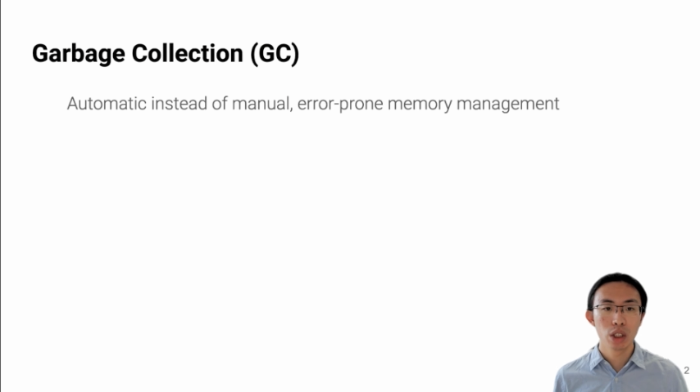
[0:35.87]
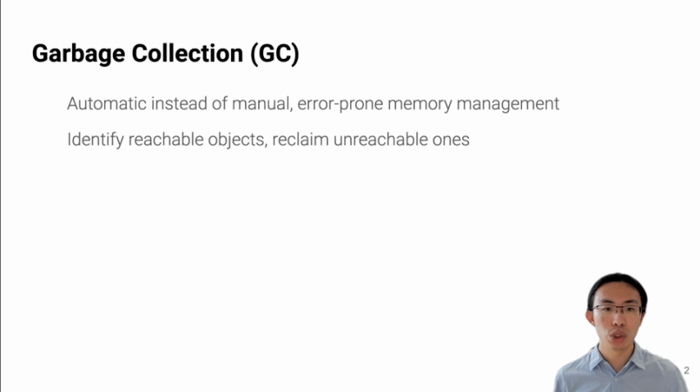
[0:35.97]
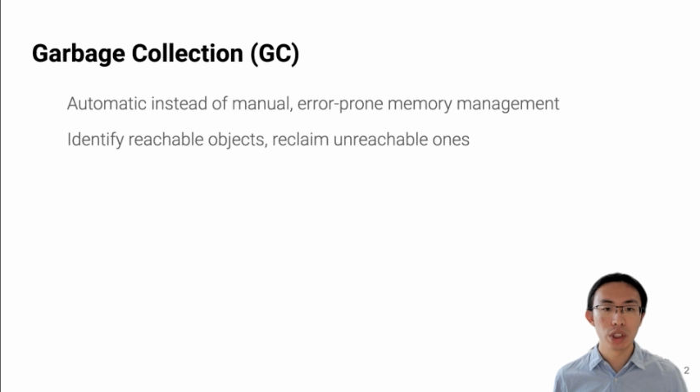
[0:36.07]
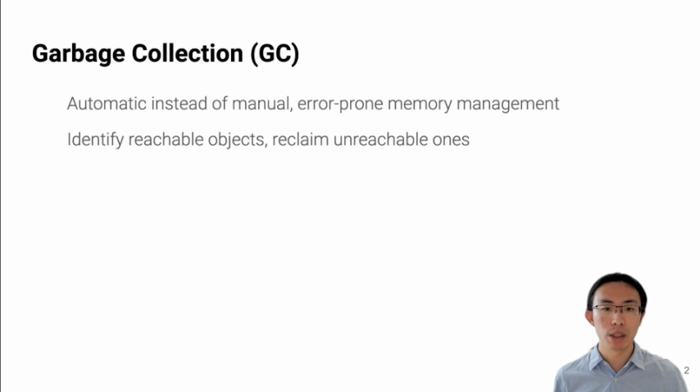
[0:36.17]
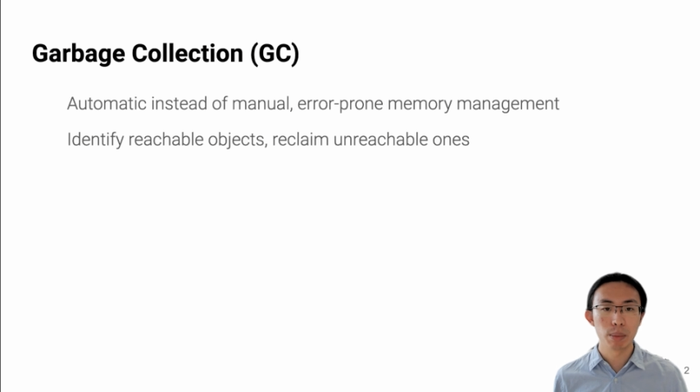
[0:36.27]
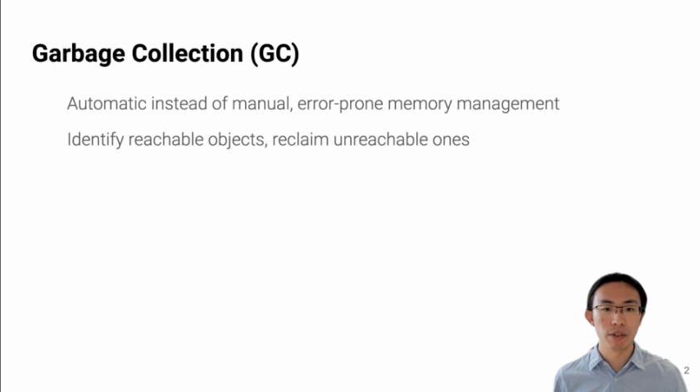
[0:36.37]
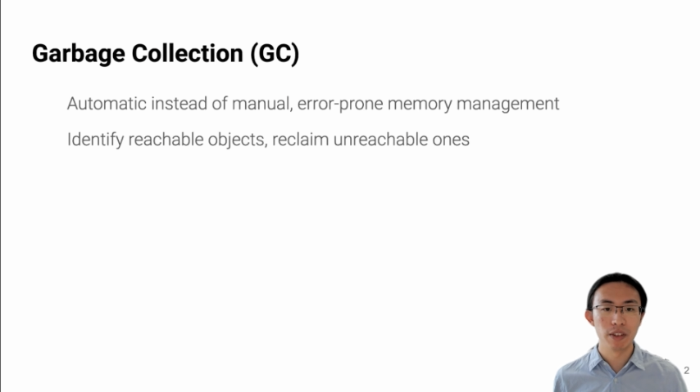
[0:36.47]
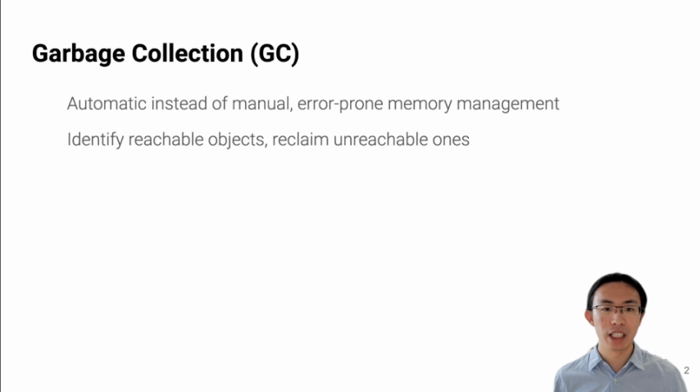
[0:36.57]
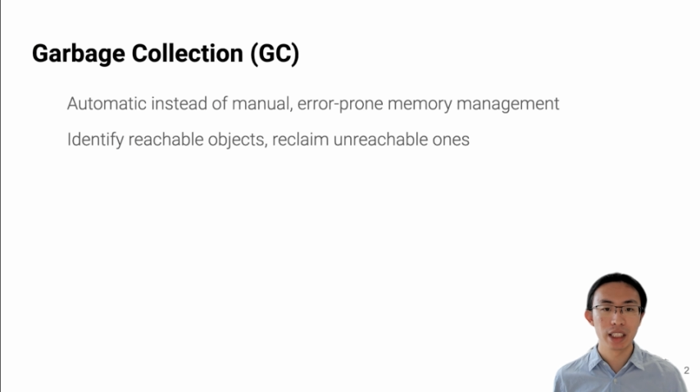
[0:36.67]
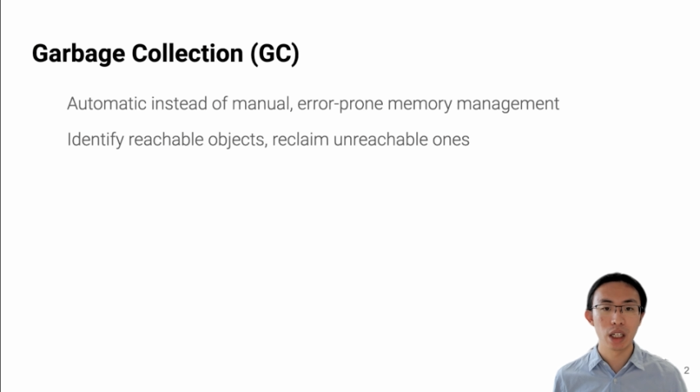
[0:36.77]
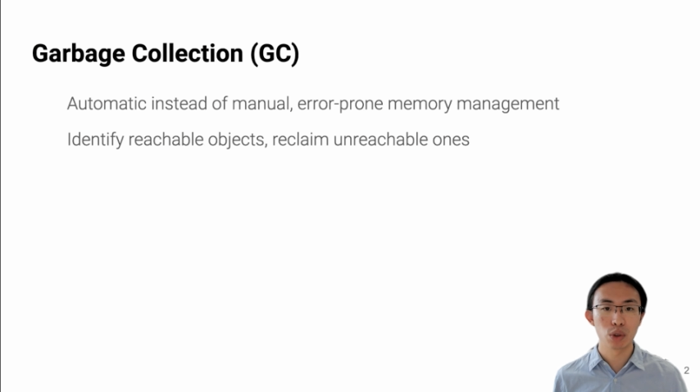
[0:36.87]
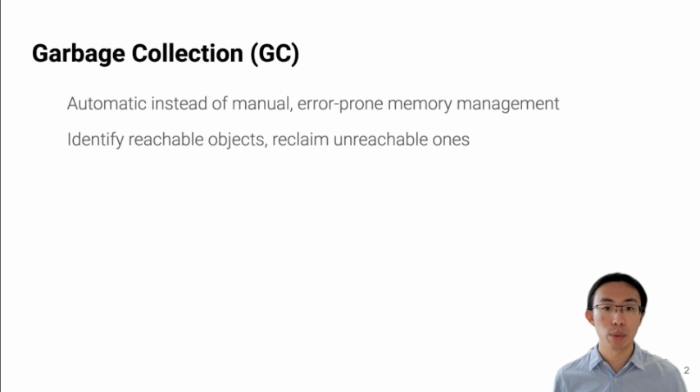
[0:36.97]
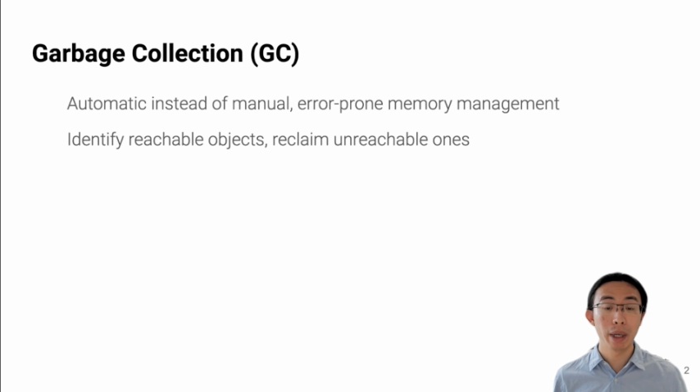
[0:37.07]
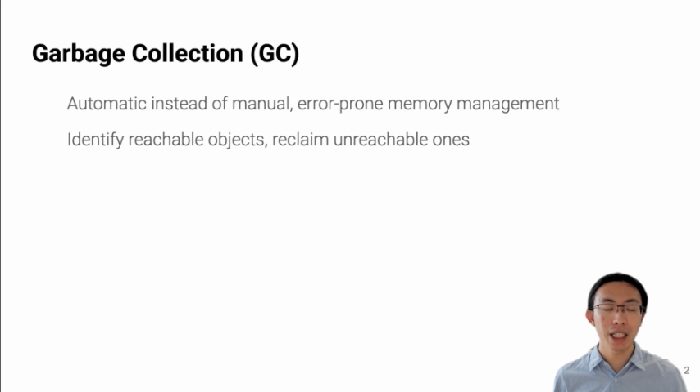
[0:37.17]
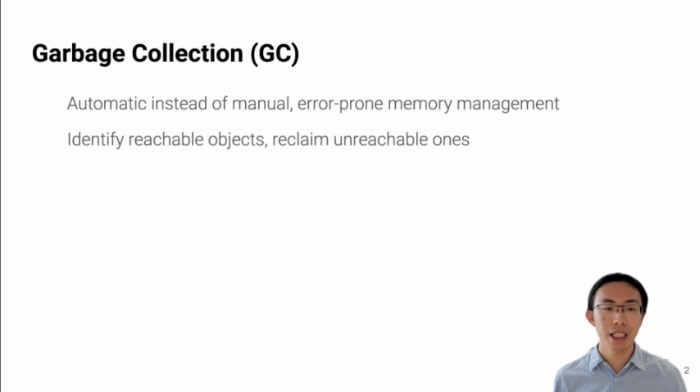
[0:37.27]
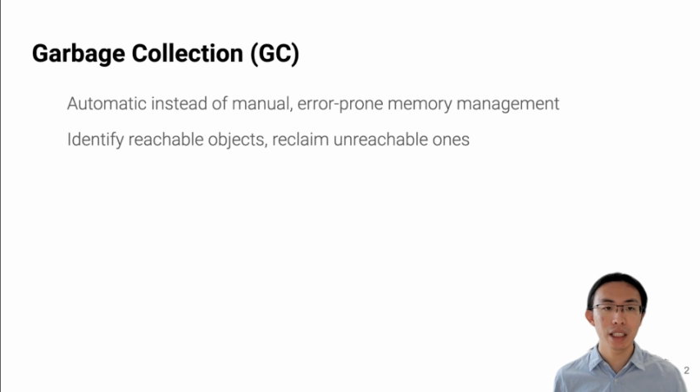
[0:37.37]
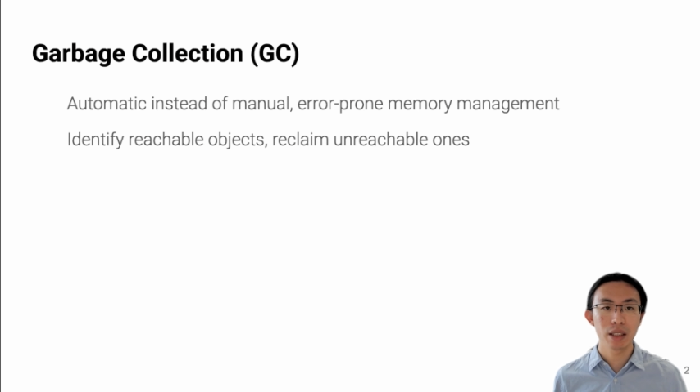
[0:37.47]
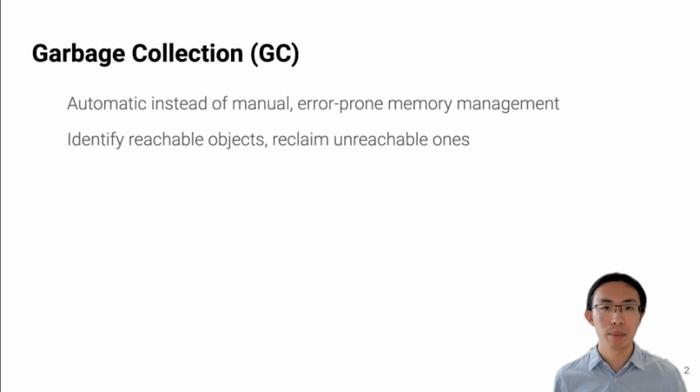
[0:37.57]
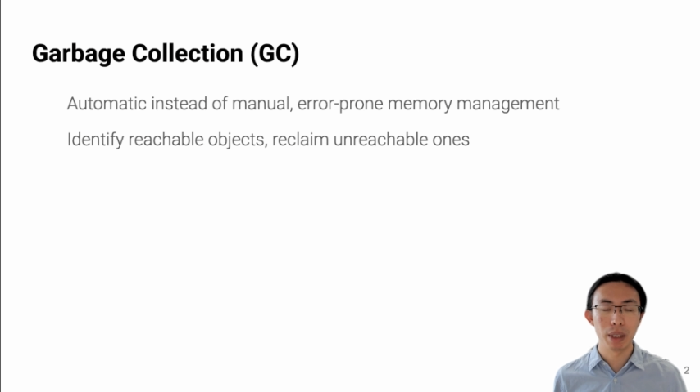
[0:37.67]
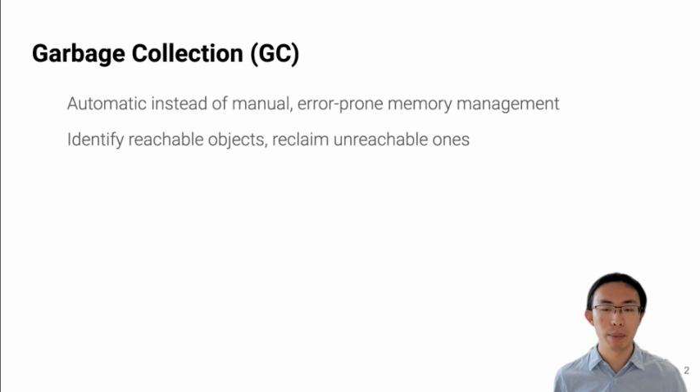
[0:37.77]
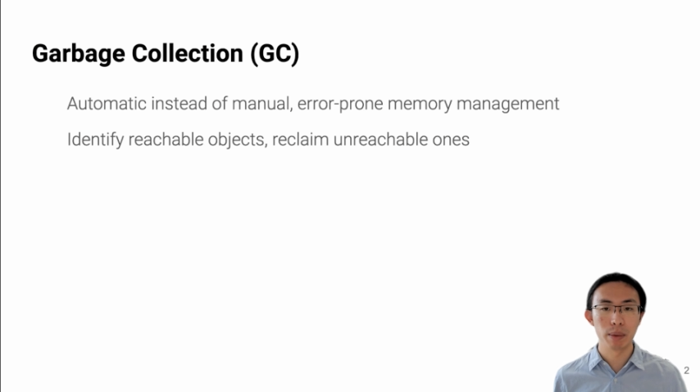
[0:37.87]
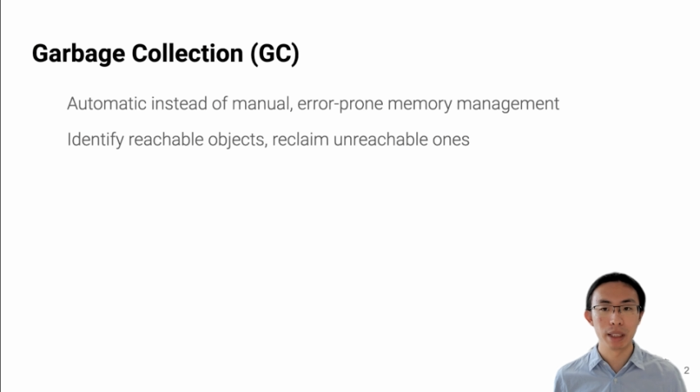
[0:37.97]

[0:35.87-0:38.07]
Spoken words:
GC provides automatic memory